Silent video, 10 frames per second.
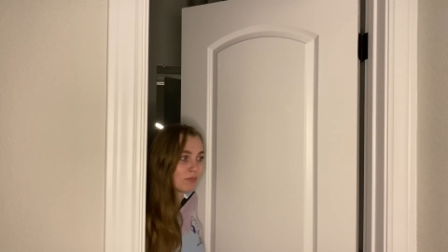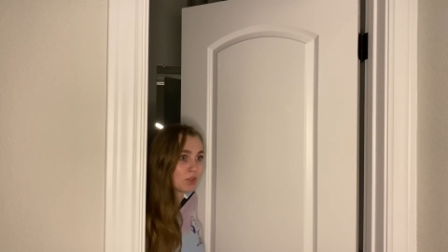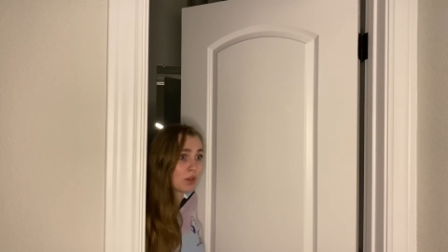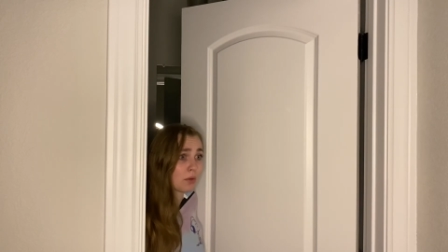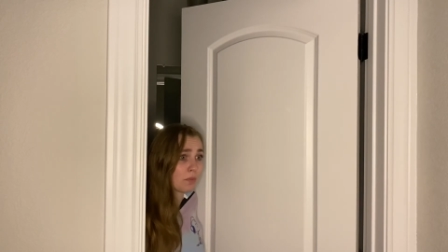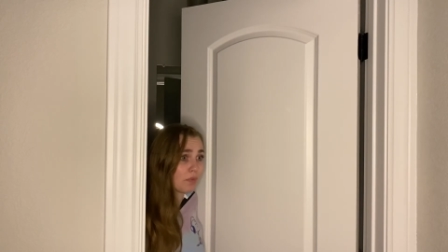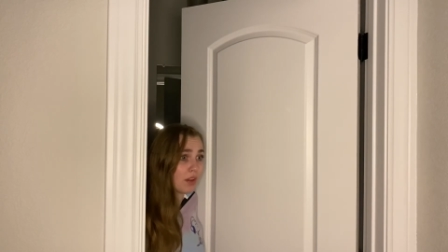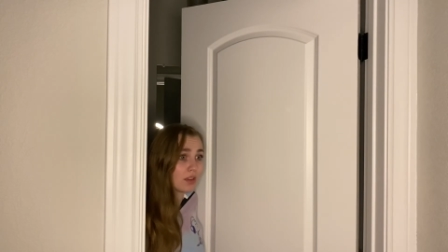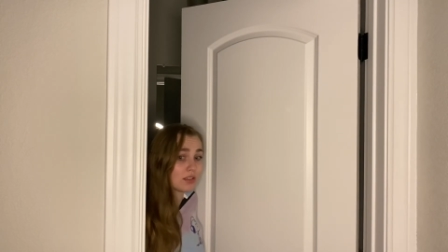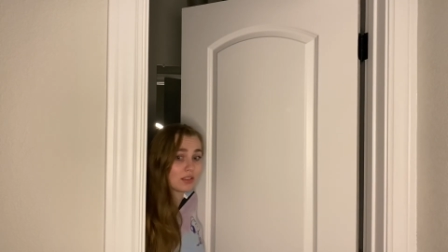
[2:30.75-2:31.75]
So,
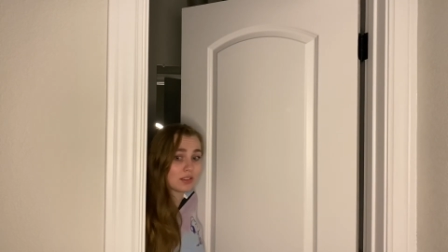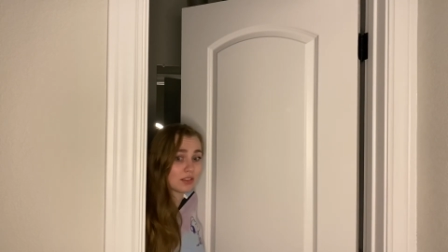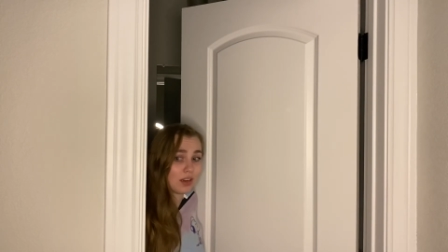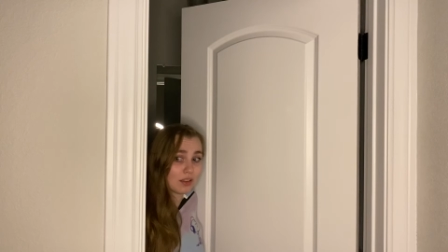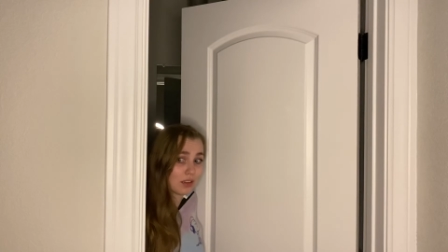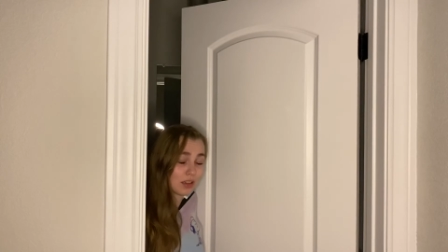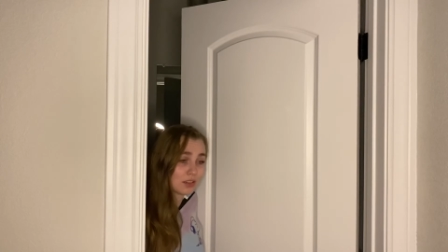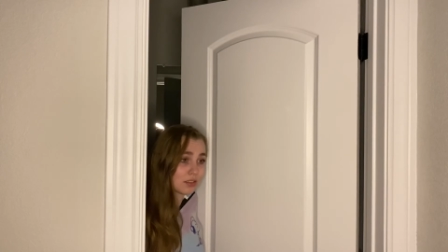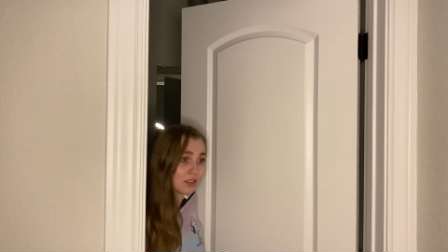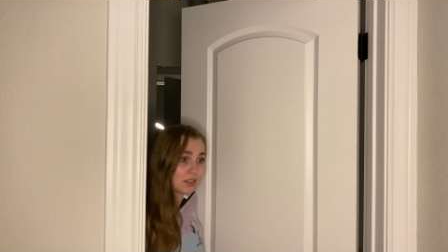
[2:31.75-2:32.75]
unless there's anything Living your
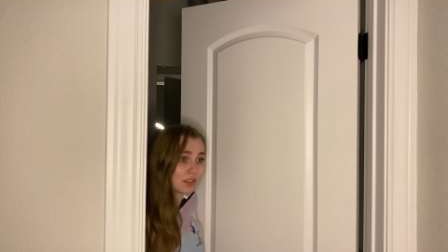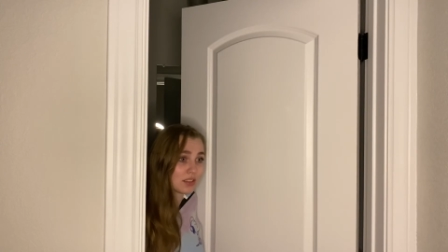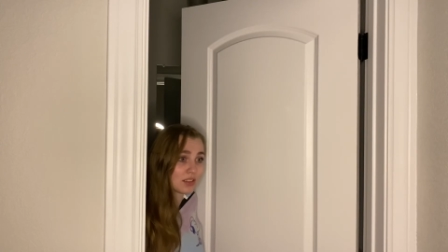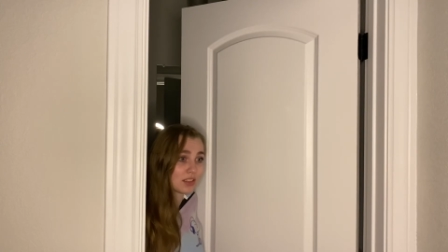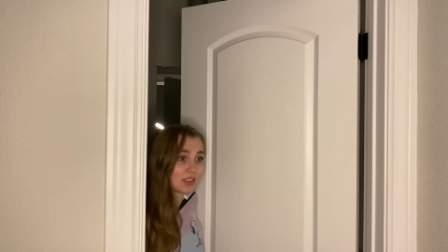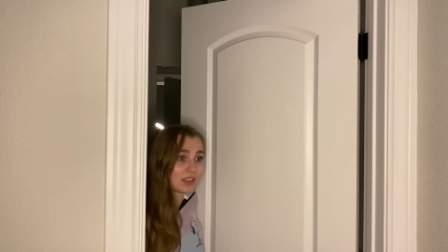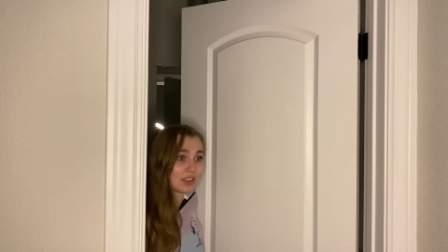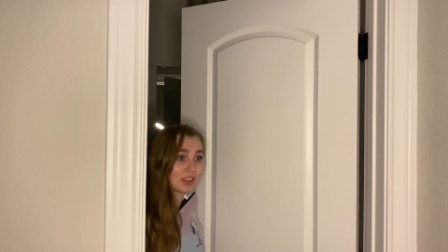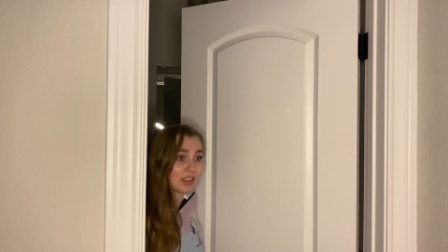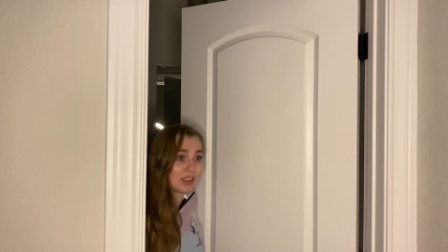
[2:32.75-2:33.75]
life hurting other
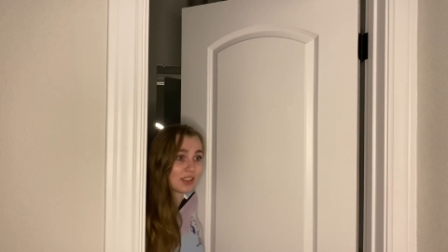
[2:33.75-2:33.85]
people?